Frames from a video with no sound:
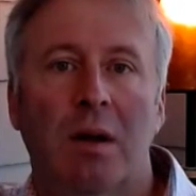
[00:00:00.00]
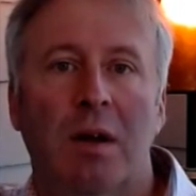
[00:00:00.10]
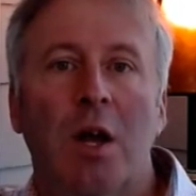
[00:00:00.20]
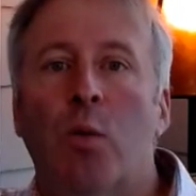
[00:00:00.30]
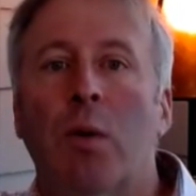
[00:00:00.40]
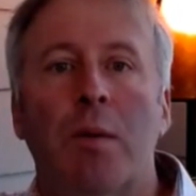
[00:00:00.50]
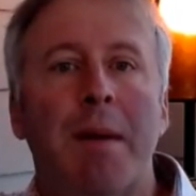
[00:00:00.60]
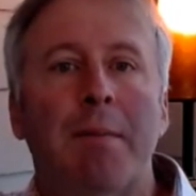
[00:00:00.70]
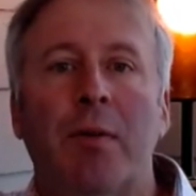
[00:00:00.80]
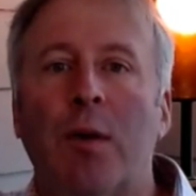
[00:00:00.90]
We
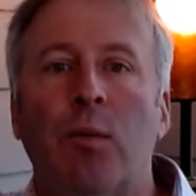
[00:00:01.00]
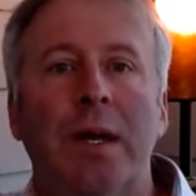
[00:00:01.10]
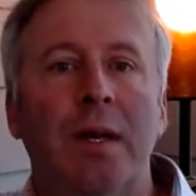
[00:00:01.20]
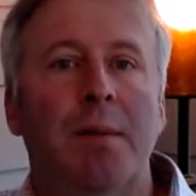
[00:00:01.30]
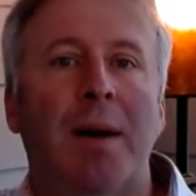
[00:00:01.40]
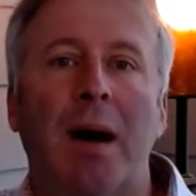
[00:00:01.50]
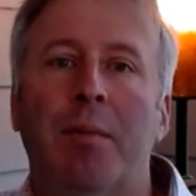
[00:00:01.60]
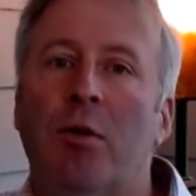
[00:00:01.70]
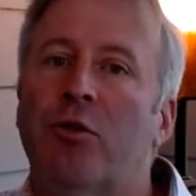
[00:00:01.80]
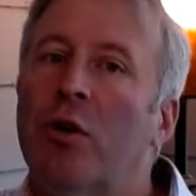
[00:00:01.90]
remember that reading the Bible
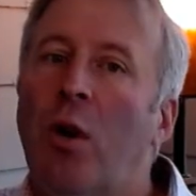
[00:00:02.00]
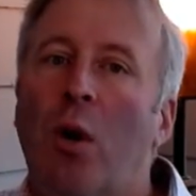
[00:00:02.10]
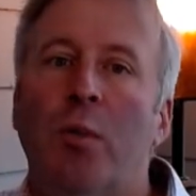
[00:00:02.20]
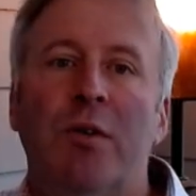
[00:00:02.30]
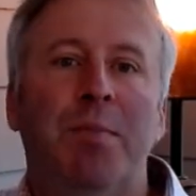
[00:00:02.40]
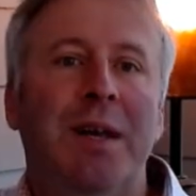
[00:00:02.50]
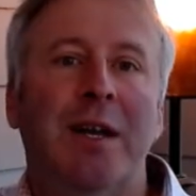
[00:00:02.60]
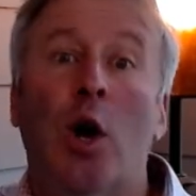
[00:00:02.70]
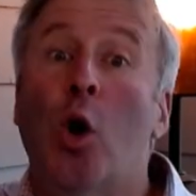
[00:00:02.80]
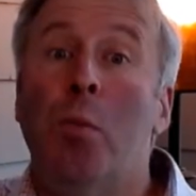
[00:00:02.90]
should always be an
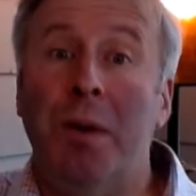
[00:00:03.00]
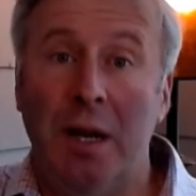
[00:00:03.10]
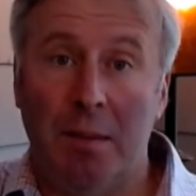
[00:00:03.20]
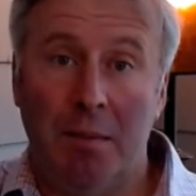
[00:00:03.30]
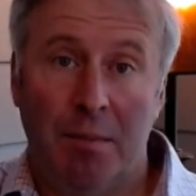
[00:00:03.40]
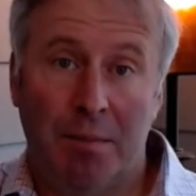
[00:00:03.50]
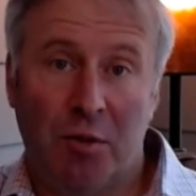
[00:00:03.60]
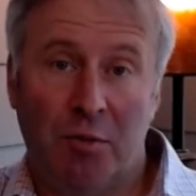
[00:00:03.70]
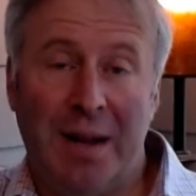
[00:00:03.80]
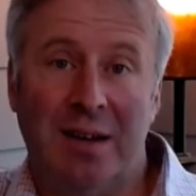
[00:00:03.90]
opening
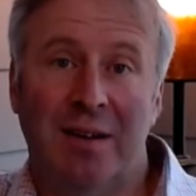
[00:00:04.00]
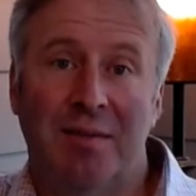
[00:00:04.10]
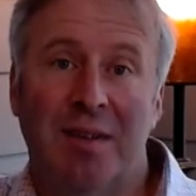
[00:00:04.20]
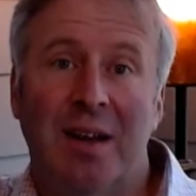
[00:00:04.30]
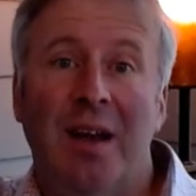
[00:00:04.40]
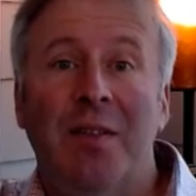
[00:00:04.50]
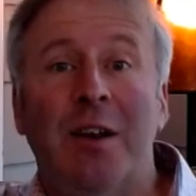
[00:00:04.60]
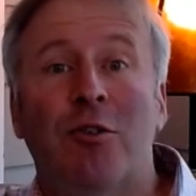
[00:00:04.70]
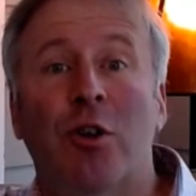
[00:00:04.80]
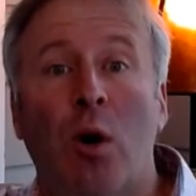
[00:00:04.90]
perspective, that it
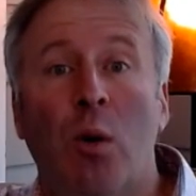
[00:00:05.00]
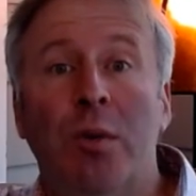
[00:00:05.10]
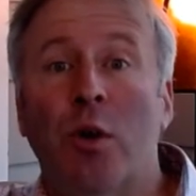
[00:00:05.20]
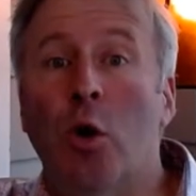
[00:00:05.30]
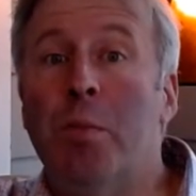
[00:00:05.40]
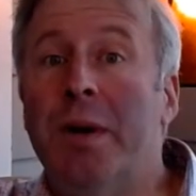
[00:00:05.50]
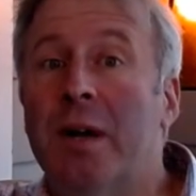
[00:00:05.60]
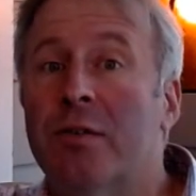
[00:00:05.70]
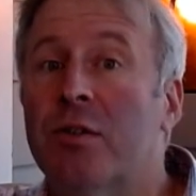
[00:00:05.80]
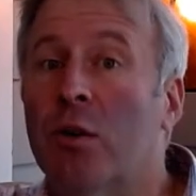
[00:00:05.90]
should always open
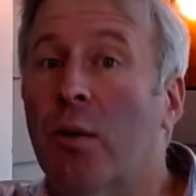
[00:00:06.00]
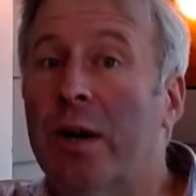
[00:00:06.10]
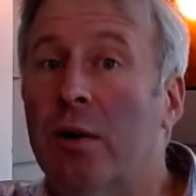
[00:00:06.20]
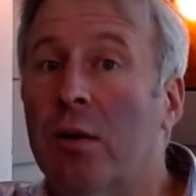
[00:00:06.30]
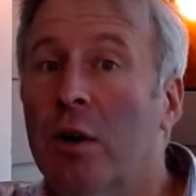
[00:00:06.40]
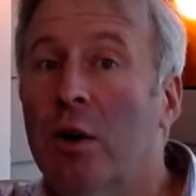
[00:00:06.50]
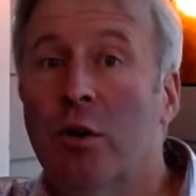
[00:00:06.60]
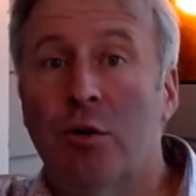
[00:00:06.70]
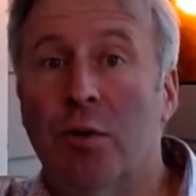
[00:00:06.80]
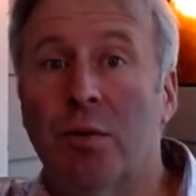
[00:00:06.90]
us to greater
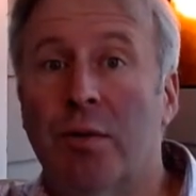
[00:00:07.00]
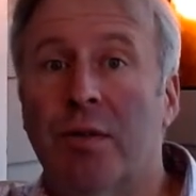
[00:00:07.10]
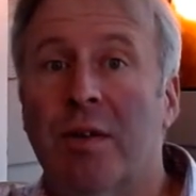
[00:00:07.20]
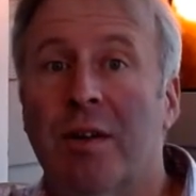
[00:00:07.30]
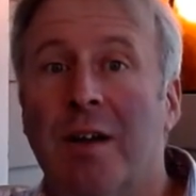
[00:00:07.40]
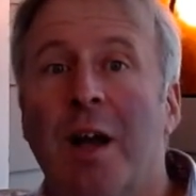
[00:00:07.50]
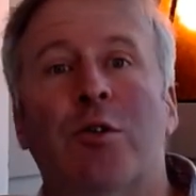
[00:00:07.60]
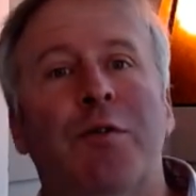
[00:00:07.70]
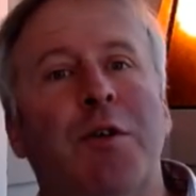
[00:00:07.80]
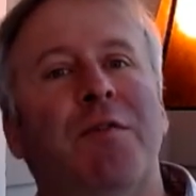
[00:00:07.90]
truths. So
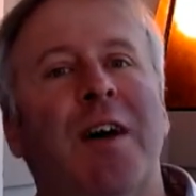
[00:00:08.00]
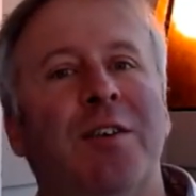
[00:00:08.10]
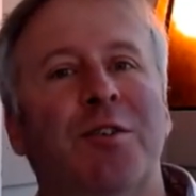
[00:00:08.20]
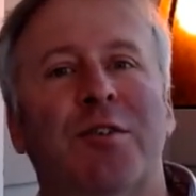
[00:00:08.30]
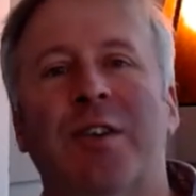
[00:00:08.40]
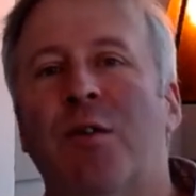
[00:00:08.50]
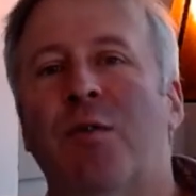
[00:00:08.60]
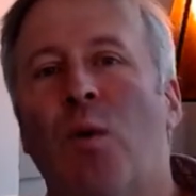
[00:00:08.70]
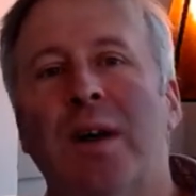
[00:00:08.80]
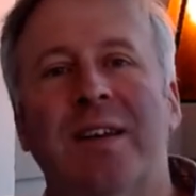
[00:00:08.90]
if you find yourself
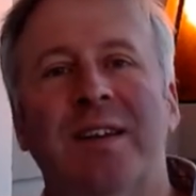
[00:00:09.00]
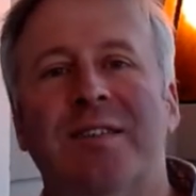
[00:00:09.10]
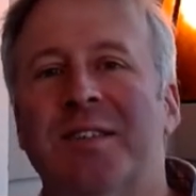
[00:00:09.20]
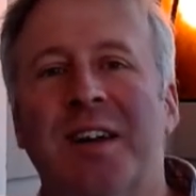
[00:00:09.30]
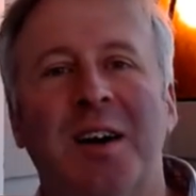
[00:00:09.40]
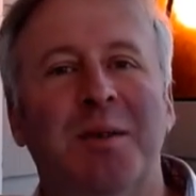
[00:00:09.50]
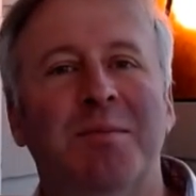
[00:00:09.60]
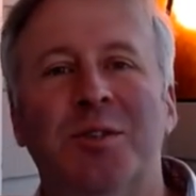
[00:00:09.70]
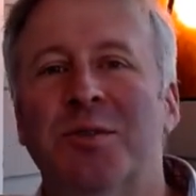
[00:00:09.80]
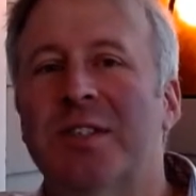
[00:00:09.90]
wanting to come
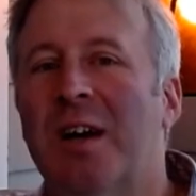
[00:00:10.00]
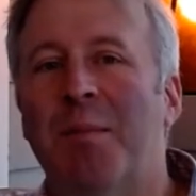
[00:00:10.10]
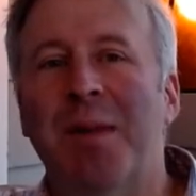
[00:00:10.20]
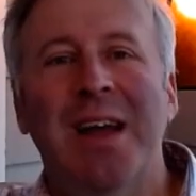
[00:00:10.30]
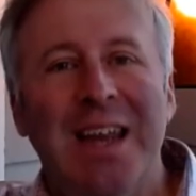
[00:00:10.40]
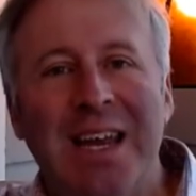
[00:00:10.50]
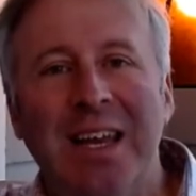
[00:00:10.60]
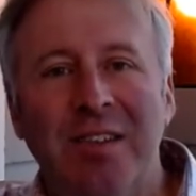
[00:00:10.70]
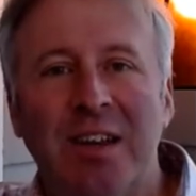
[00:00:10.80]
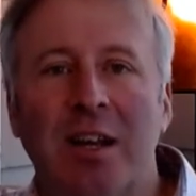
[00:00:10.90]
to some
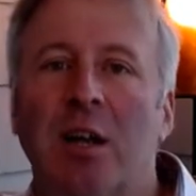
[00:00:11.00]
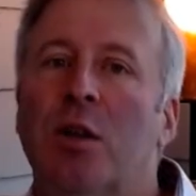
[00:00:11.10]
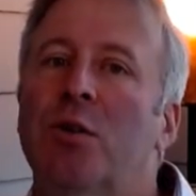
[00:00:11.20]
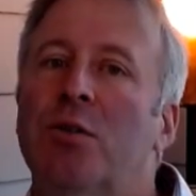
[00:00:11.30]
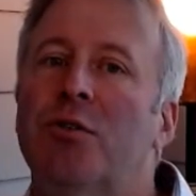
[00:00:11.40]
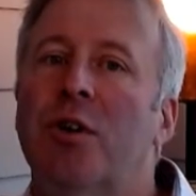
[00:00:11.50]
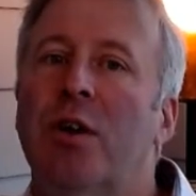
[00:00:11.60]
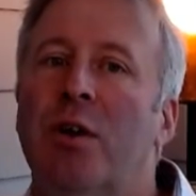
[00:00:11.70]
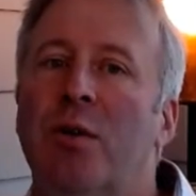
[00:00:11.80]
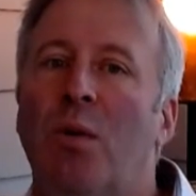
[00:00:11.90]
easy
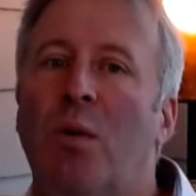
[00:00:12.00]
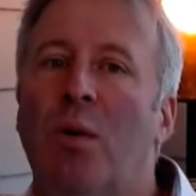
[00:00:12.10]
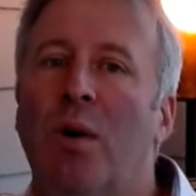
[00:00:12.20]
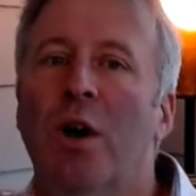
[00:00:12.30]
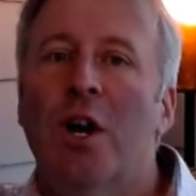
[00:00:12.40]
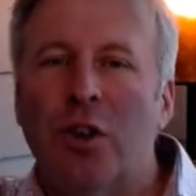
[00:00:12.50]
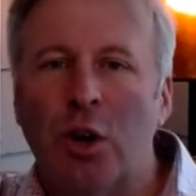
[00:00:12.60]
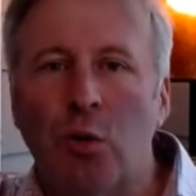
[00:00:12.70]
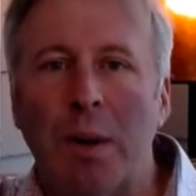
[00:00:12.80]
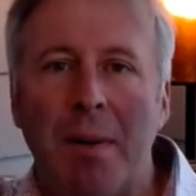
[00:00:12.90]
conclusion or to
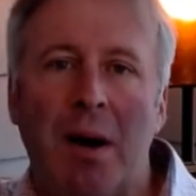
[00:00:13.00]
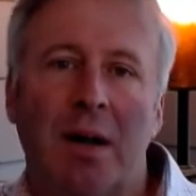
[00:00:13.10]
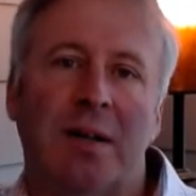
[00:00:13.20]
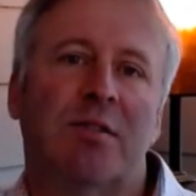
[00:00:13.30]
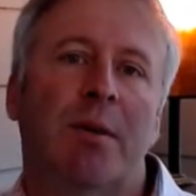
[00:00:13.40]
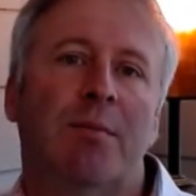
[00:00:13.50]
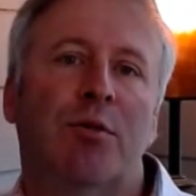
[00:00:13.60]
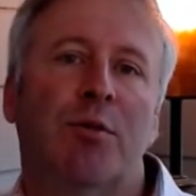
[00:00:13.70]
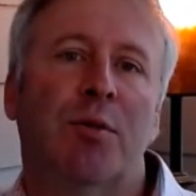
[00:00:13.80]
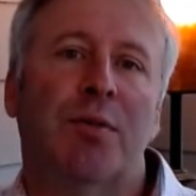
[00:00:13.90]
grip onto some
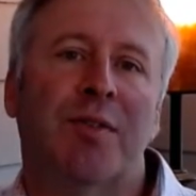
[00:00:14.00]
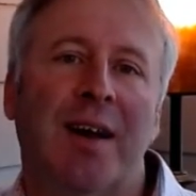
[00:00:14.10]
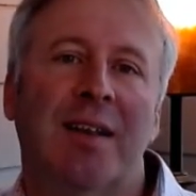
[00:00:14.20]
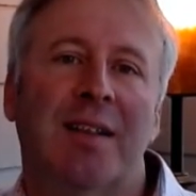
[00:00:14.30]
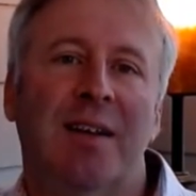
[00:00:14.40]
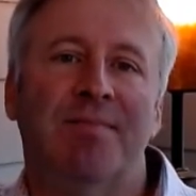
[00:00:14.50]
truth tightly,